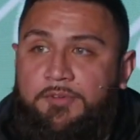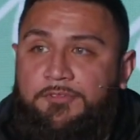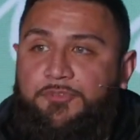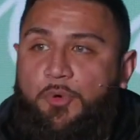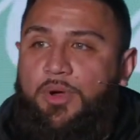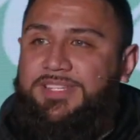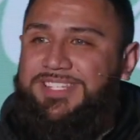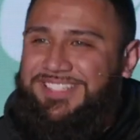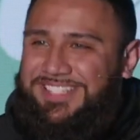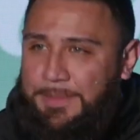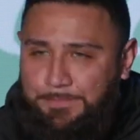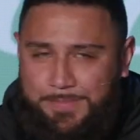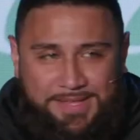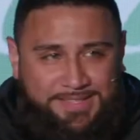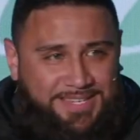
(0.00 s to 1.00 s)
for
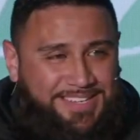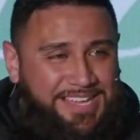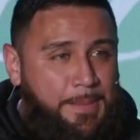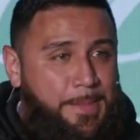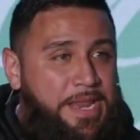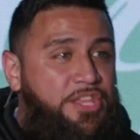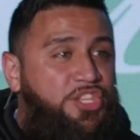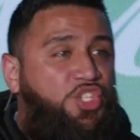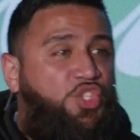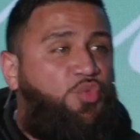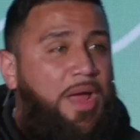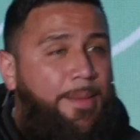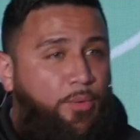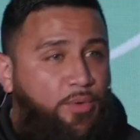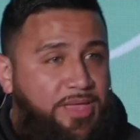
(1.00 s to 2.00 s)
something to come in and
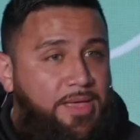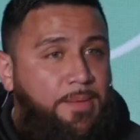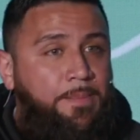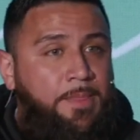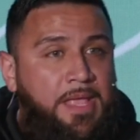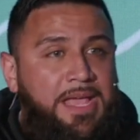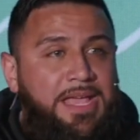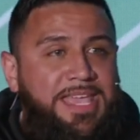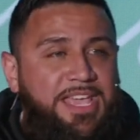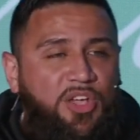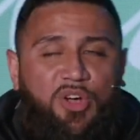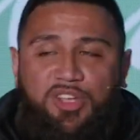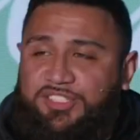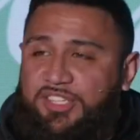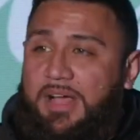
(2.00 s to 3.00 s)
trouble him. He
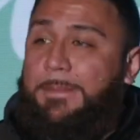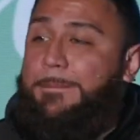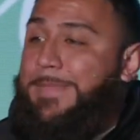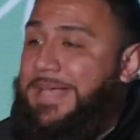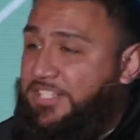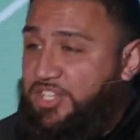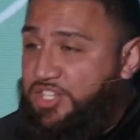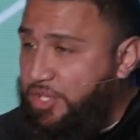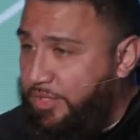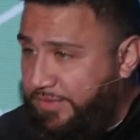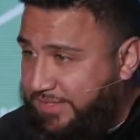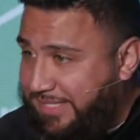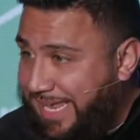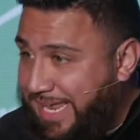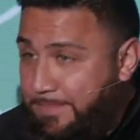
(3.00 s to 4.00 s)
calls it a messenger of
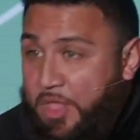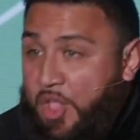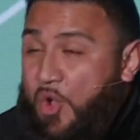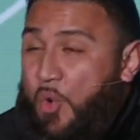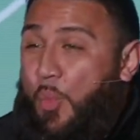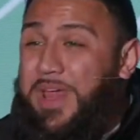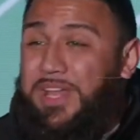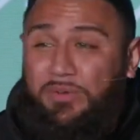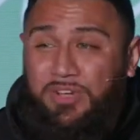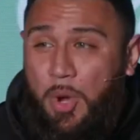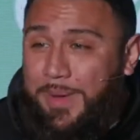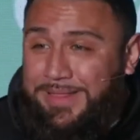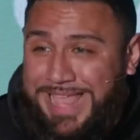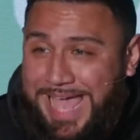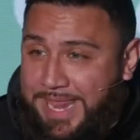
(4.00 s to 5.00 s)
Satan. We don't know
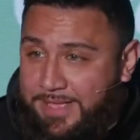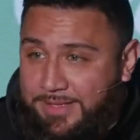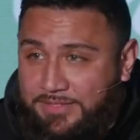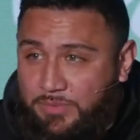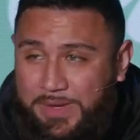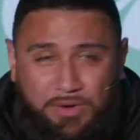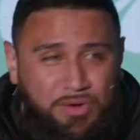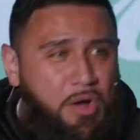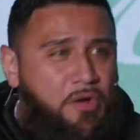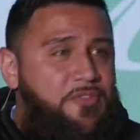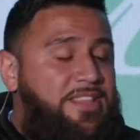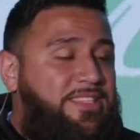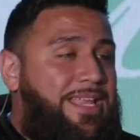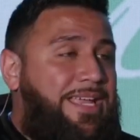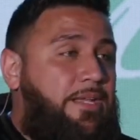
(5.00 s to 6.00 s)
what that is. We don't know if
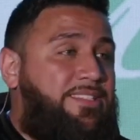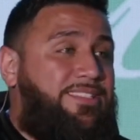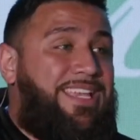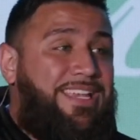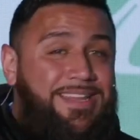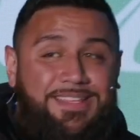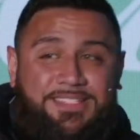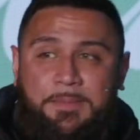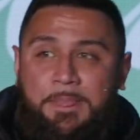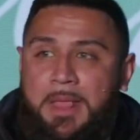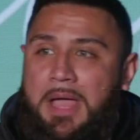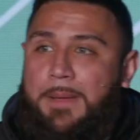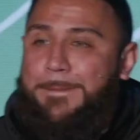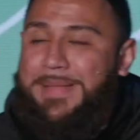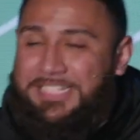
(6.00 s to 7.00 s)
it's like a sickness,
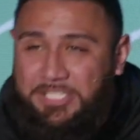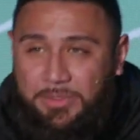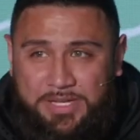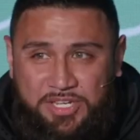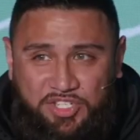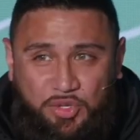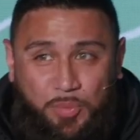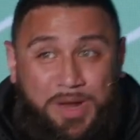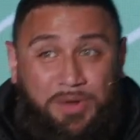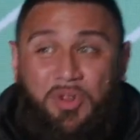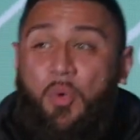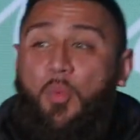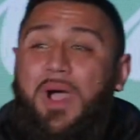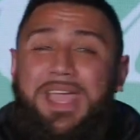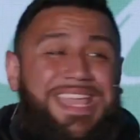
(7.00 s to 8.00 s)
a mental issue. We don't know
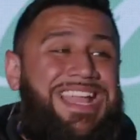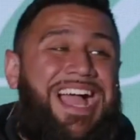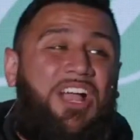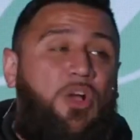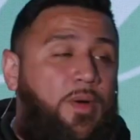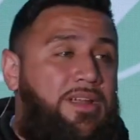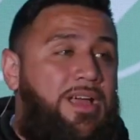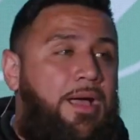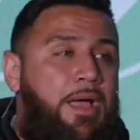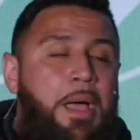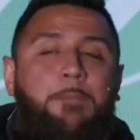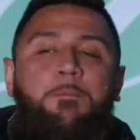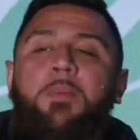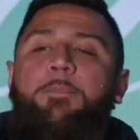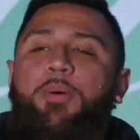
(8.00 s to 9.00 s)
what he got going on,
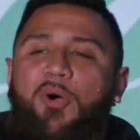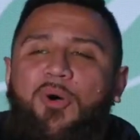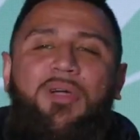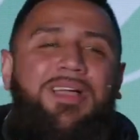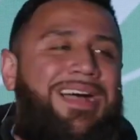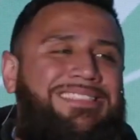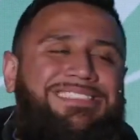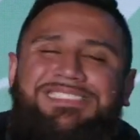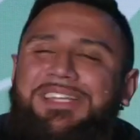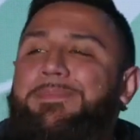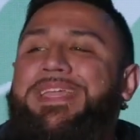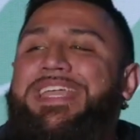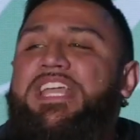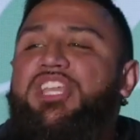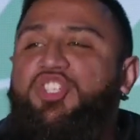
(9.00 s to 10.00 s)
but Paul got some
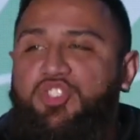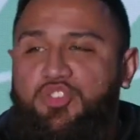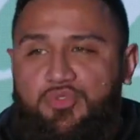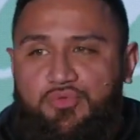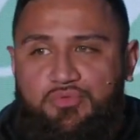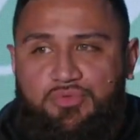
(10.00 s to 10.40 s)
issues.